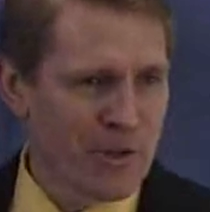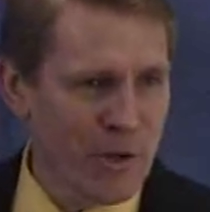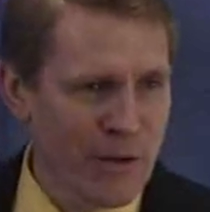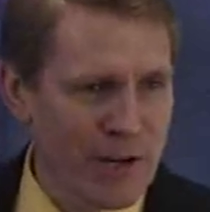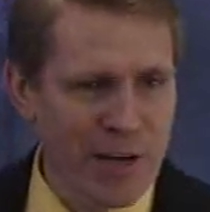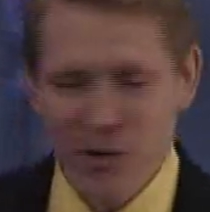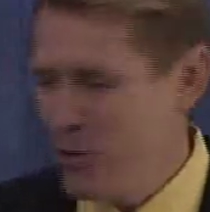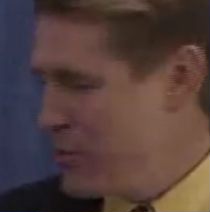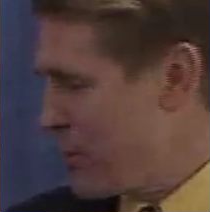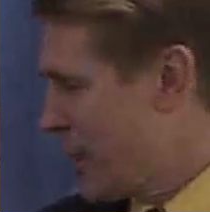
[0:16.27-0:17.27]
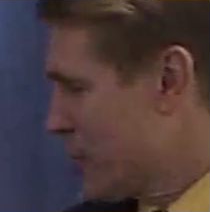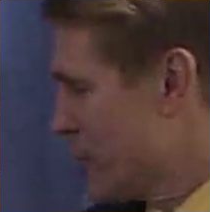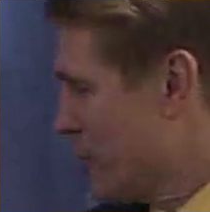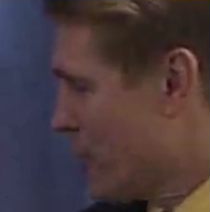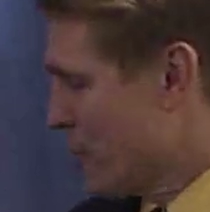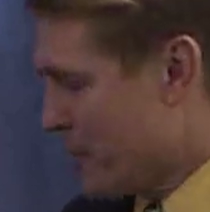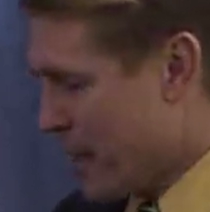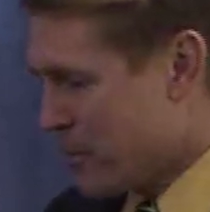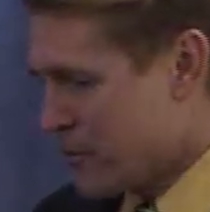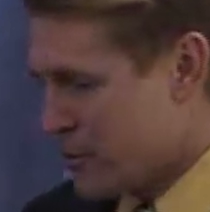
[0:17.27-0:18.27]
So I've got a huge collection of all the
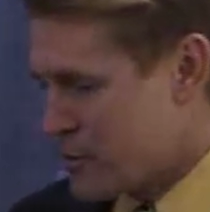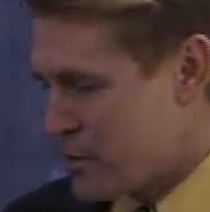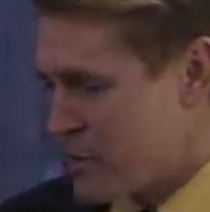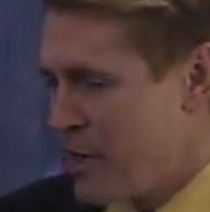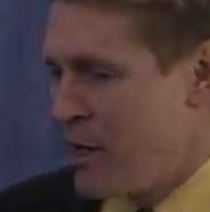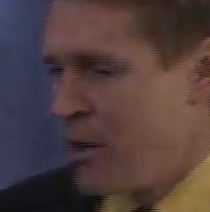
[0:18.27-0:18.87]
Bible versions.